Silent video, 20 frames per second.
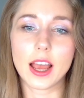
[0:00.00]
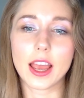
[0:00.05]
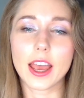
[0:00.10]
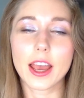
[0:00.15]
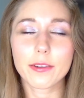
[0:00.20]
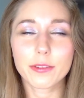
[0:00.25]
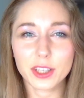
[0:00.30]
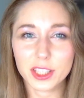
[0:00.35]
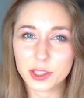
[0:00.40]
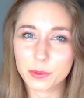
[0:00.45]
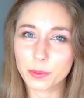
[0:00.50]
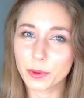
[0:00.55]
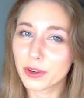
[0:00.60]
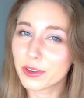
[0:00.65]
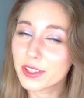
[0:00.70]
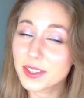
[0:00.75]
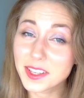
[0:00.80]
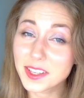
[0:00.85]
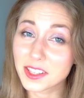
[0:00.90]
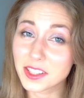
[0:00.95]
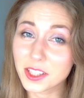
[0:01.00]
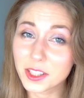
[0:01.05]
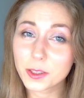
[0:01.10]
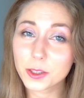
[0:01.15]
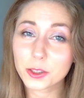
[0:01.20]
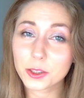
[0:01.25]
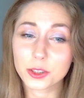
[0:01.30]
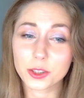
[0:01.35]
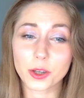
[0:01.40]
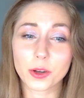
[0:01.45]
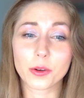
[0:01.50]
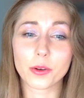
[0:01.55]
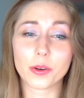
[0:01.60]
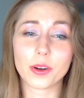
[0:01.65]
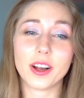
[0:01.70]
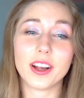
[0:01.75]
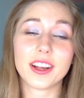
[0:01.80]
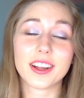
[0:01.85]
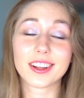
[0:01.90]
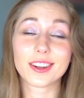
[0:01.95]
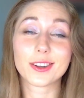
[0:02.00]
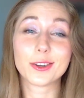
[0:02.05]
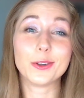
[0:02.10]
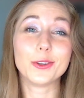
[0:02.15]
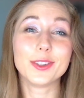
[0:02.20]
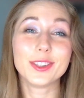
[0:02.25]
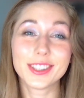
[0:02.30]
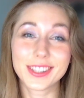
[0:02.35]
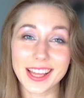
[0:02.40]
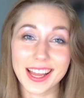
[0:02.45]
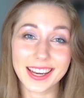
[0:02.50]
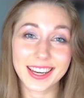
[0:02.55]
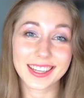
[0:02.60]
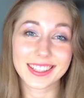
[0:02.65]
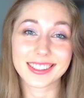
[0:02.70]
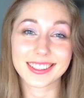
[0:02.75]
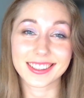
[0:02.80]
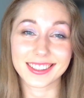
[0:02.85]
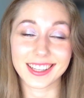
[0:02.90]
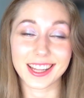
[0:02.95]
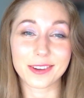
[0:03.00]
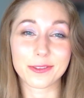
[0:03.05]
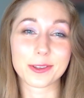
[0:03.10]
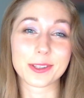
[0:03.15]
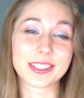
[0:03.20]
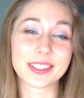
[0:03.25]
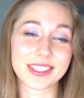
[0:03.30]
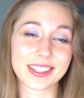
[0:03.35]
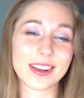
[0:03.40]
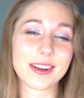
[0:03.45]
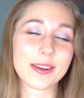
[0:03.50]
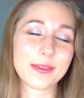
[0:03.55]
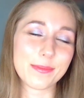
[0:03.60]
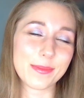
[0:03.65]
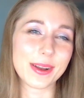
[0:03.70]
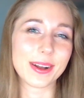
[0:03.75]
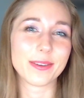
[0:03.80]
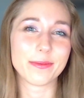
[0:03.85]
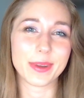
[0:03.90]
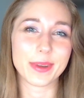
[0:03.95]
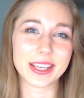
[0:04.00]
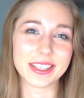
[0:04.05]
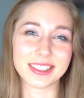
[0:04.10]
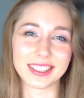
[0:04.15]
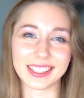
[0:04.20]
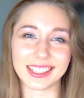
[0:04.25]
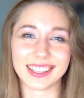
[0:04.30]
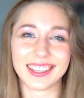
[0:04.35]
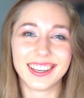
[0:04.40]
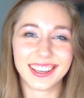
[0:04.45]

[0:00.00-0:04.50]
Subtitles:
I have experience in either, so cool, that was amazing.